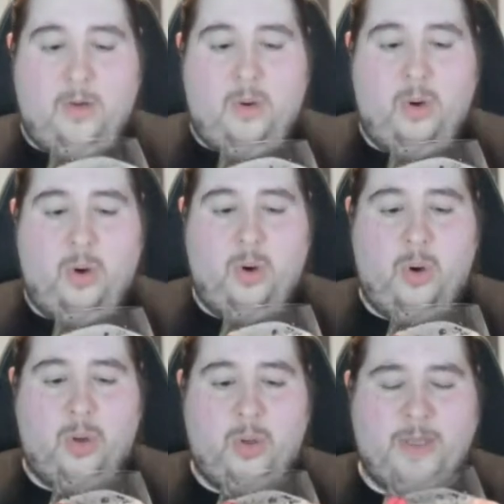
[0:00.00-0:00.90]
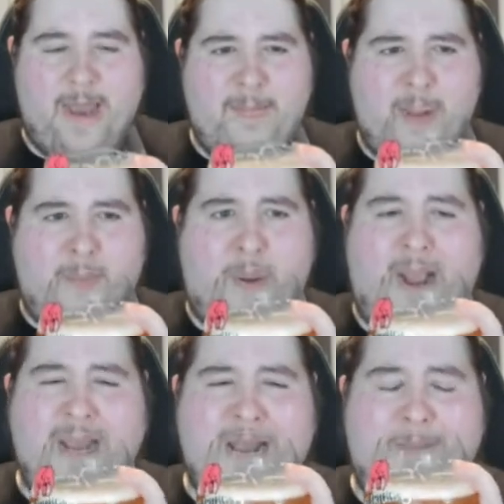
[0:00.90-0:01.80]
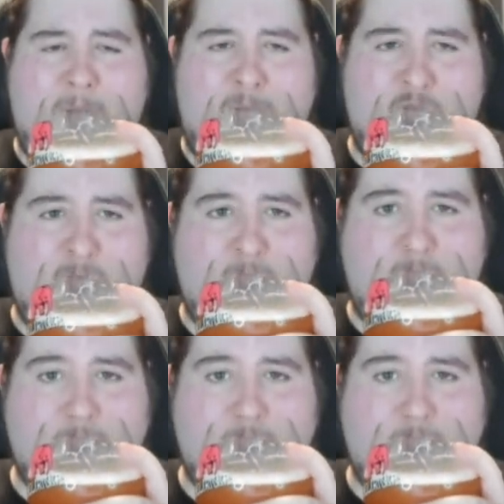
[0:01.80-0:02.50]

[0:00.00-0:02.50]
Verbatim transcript: Oh, getting a bit of pineapple, actually.